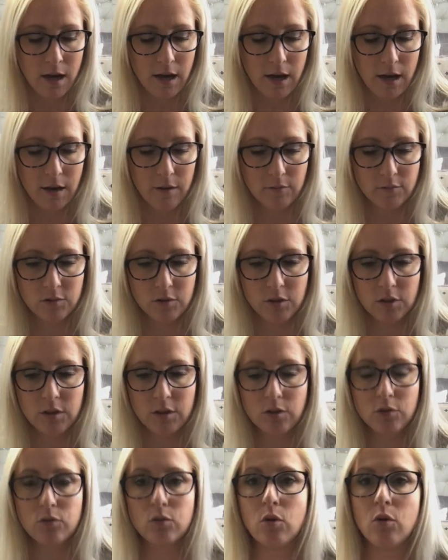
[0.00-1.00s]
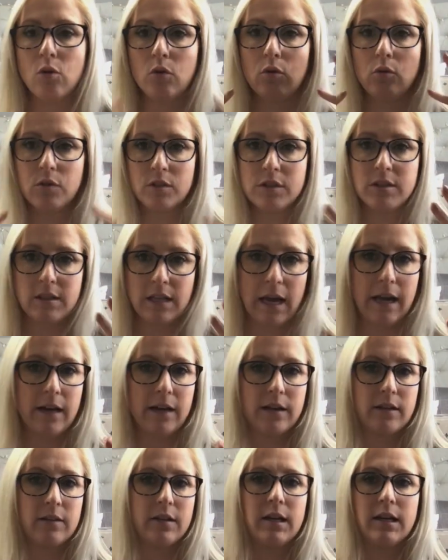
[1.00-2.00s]
to control the
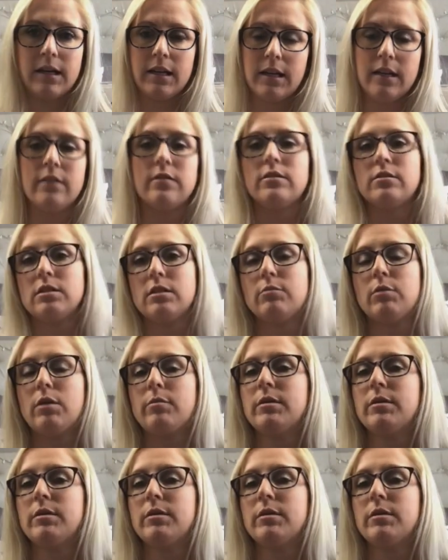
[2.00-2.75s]
static that I get in the summer.